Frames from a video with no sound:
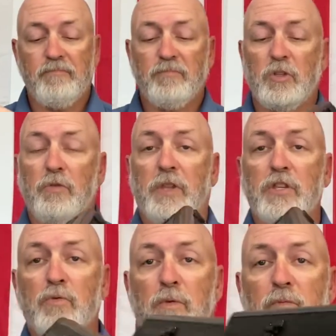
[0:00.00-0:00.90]
So
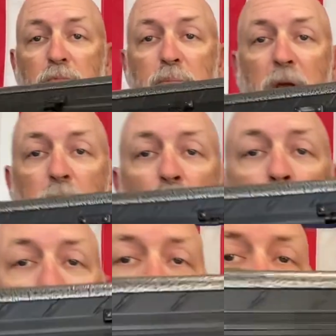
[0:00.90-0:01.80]
this would be
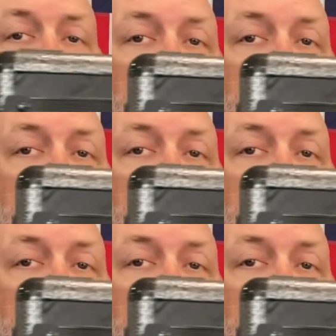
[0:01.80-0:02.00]
appropriate.